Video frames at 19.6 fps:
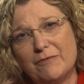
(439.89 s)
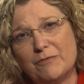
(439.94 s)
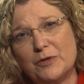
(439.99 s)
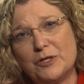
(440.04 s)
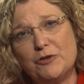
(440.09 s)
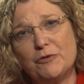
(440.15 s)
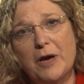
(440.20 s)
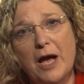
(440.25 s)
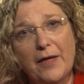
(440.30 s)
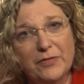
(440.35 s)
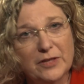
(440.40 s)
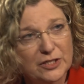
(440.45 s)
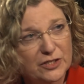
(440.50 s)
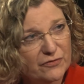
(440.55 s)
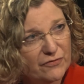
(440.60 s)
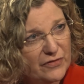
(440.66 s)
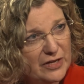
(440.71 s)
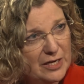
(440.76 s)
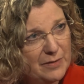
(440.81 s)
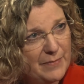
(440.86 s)
When you got this
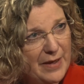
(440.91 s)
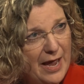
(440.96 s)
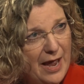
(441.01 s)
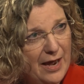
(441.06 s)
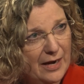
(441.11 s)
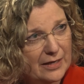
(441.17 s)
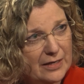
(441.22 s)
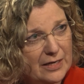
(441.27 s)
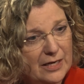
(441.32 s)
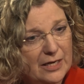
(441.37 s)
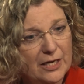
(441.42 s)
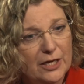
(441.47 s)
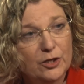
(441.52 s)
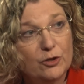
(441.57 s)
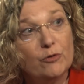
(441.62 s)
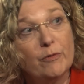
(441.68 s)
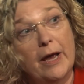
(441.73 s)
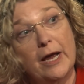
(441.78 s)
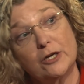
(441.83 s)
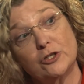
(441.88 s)
feedback,
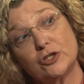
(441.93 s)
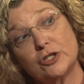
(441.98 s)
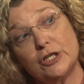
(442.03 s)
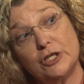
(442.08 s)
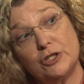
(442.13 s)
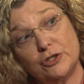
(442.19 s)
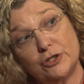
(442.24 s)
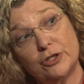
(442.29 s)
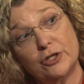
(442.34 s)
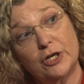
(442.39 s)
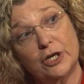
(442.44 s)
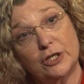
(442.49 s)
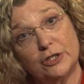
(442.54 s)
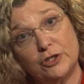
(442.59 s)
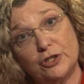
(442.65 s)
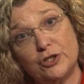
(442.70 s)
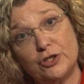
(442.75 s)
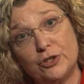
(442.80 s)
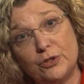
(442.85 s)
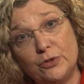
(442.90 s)
you actually took a
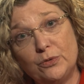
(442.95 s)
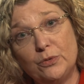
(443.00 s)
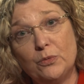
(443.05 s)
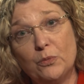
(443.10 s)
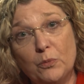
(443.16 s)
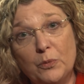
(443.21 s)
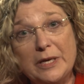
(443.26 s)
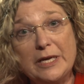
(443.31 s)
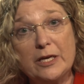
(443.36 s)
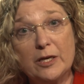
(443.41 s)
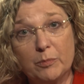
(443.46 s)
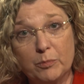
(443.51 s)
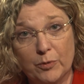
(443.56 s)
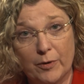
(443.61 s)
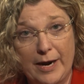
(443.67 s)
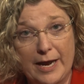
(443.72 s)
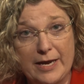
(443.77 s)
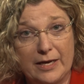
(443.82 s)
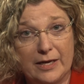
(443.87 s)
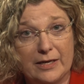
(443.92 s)
2-week
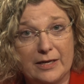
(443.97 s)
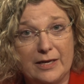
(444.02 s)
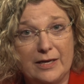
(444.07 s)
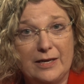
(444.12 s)
break